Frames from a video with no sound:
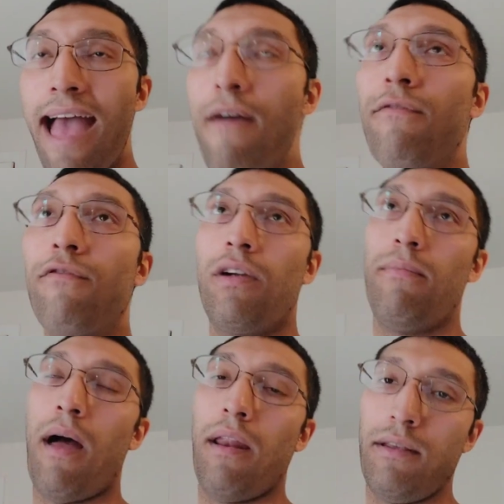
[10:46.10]

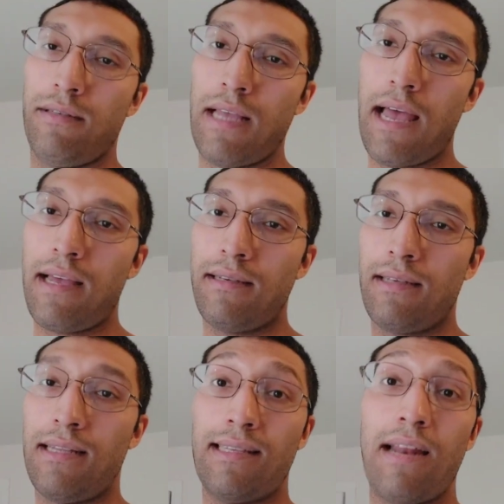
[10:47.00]
everybody
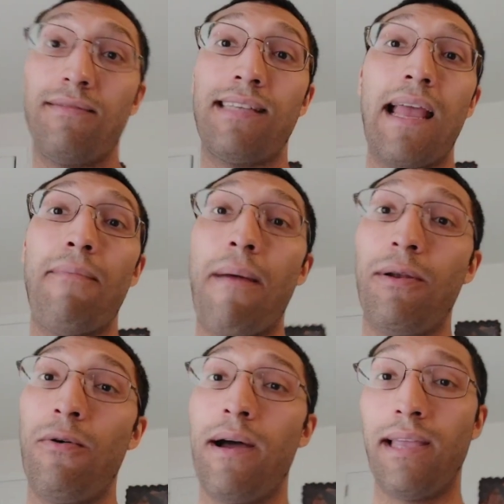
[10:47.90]
says, instead of saying
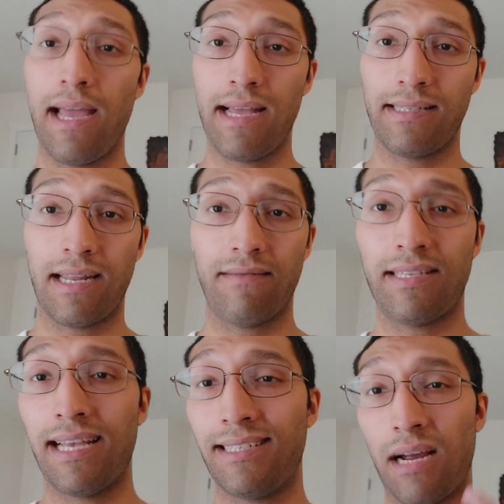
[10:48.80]
Babaluaye, instead of
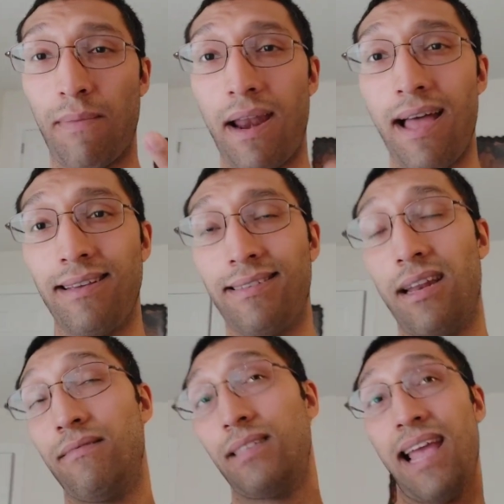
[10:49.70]
saying Shakpana,
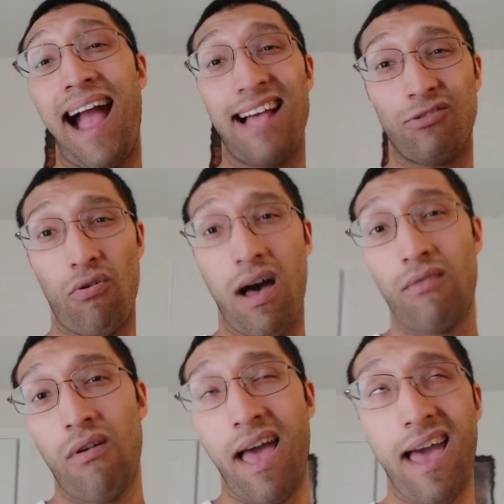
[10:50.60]
instead of saying
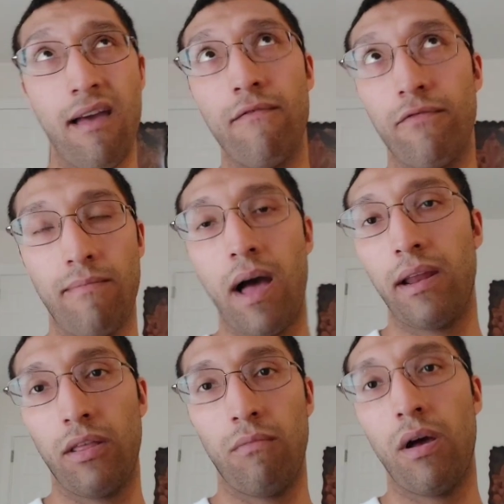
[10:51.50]
Asohano,
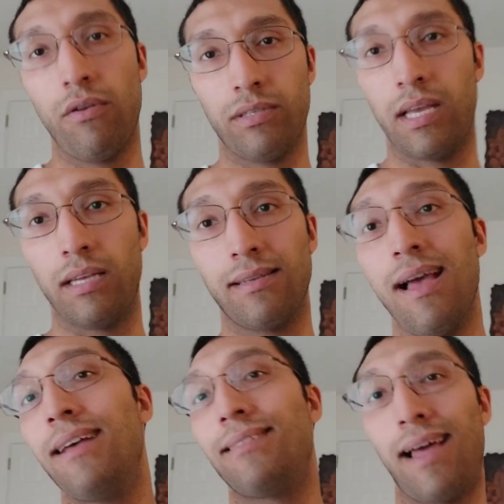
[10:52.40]
everybody and their mother says
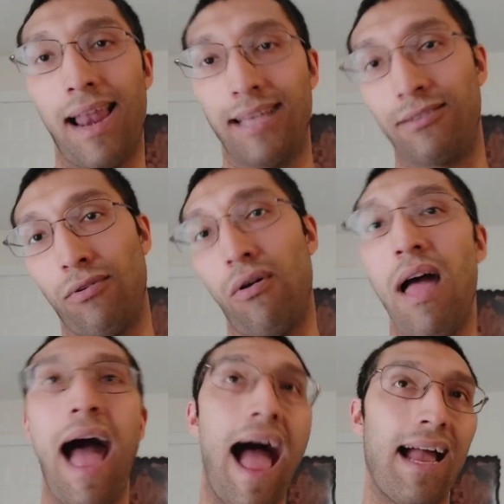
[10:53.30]
San Lázaro.
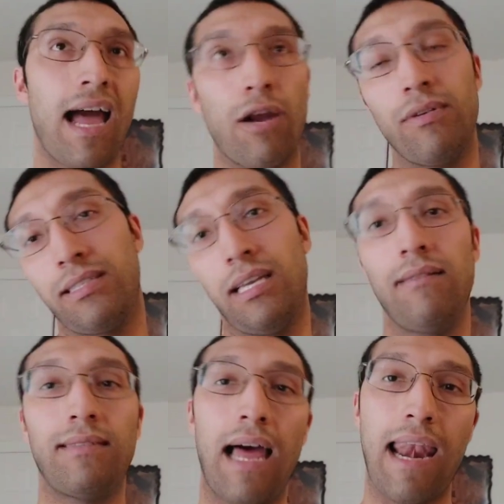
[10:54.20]
I gotta
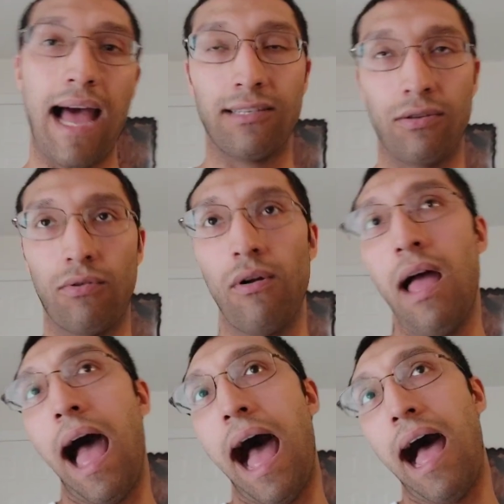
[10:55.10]
receive San Lázaro.
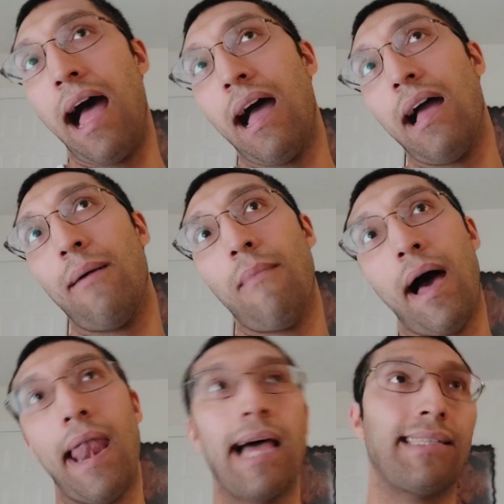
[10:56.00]
I'm
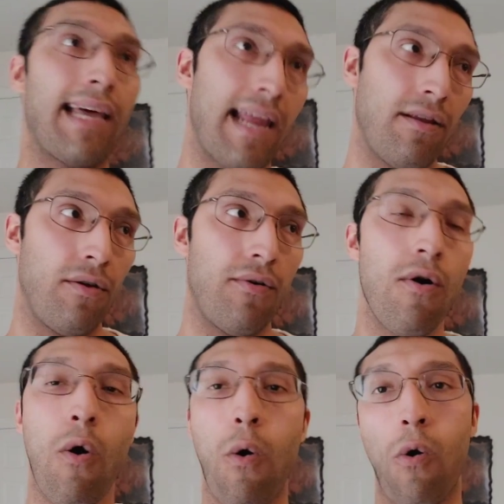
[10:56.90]
a Lazareño.
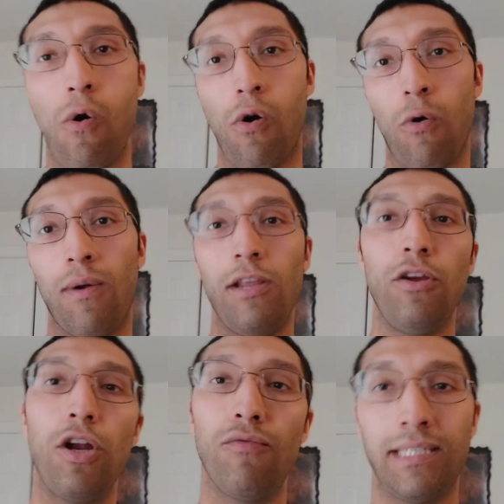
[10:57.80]
Or when are
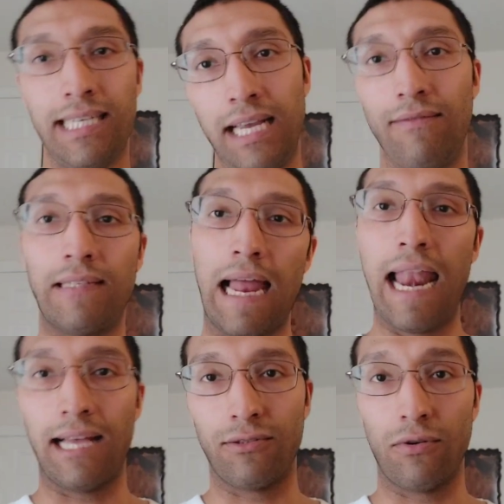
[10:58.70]
you gonna receive San
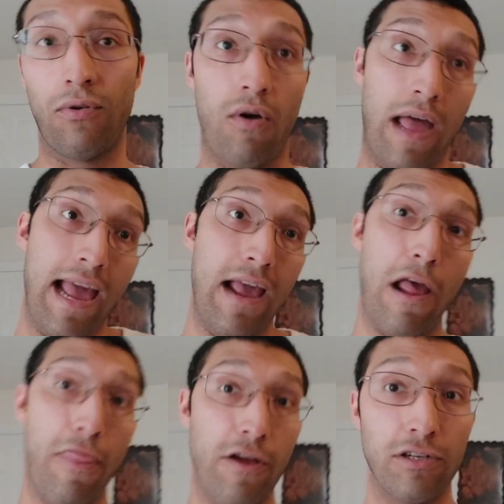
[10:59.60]
Lázaro? Hey,
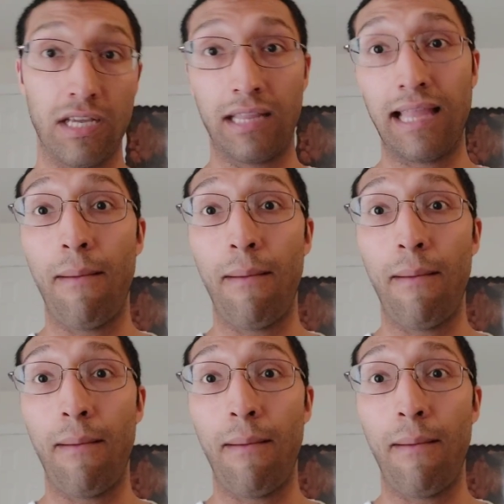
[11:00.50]
there's a